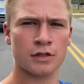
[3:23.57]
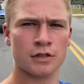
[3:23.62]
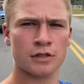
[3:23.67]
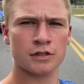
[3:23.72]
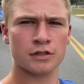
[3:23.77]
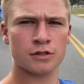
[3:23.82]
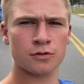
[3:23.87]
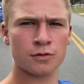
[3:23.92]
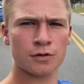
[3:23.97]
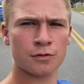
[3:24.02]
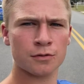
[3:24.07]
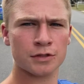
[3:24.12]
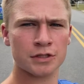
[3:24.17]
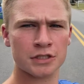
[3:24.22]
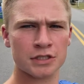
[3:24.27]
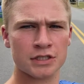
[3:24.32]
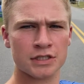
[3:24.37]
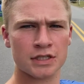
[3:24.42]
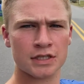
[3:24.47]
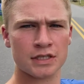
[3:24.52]
So we were
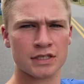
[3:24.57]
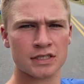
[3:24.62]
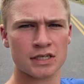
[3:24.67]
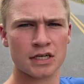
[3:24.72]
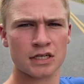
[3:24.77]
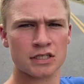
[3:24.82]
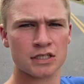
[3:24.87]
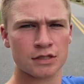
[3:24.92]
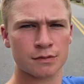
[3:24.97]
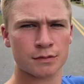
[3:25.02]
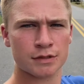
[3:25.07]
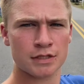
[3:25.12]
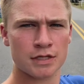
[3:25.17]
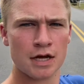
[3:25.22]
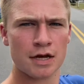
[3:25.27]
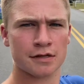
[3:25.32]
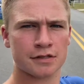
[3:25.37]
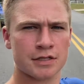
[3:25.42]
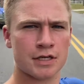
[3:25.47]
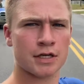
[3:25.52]
just at this customer's
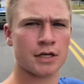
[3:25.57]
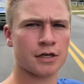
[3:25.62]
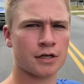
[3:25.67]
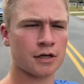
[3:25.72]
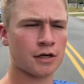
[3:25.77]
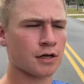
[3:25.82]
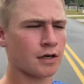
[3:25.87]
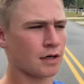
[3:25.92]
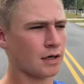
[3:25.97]
house here,